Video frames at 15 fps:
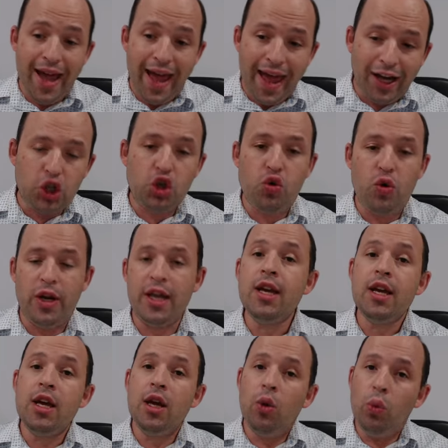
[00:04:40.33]
Actually,
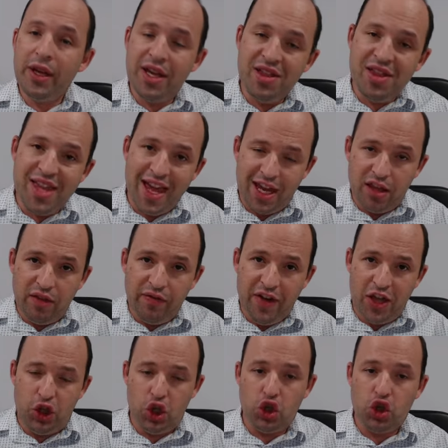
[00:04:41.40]
we can take
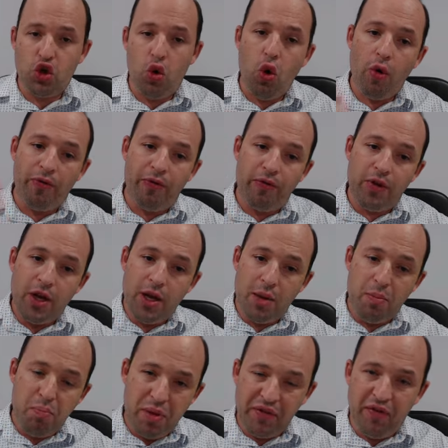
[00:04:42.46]
advantage of
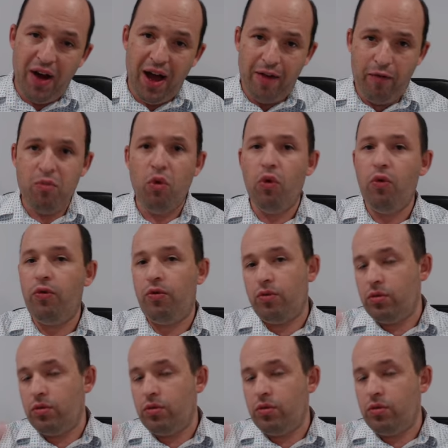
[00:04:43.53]
b5 move,